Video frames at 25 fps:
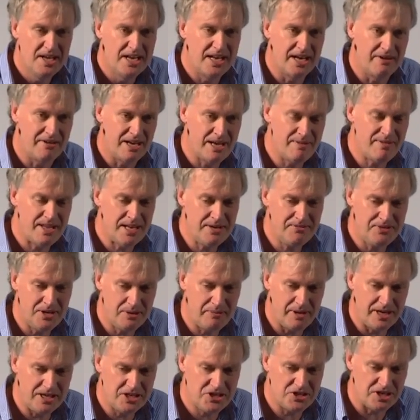Now,
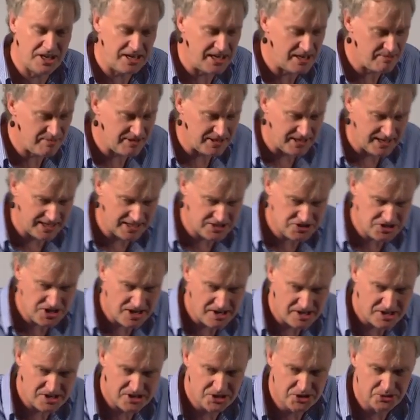inflammation and immunology
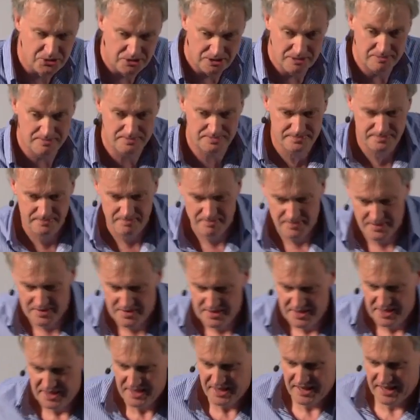are cool.
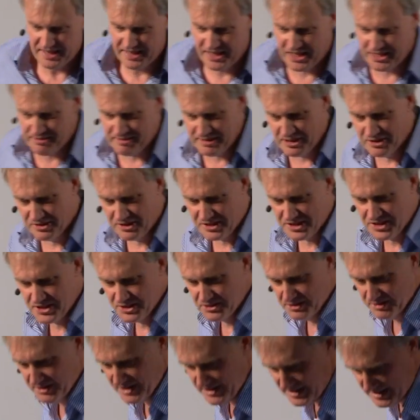And how do I know they're
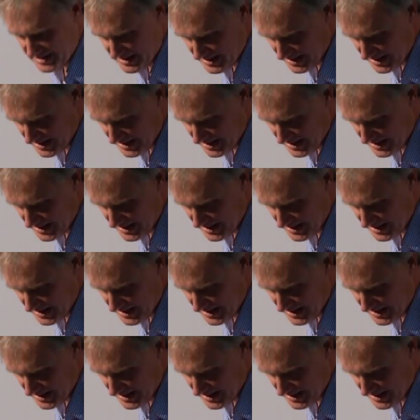cool?